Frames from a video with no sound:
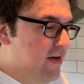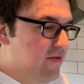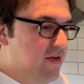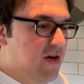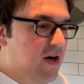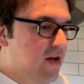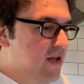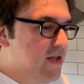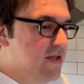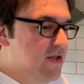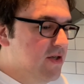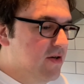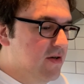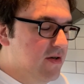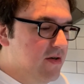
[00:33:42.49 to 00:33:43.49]
college
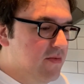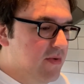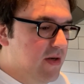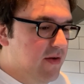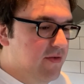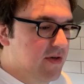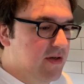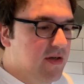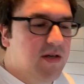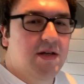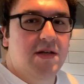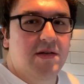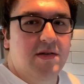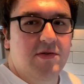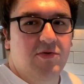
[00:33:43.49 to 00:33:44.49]
or whatever,
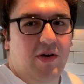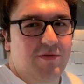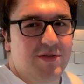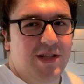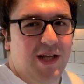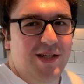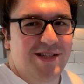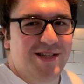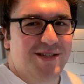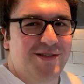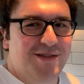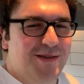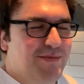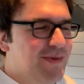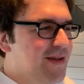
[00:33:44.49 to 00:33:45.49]
driver's license or
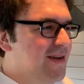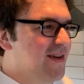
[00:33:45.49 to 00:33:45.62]
something.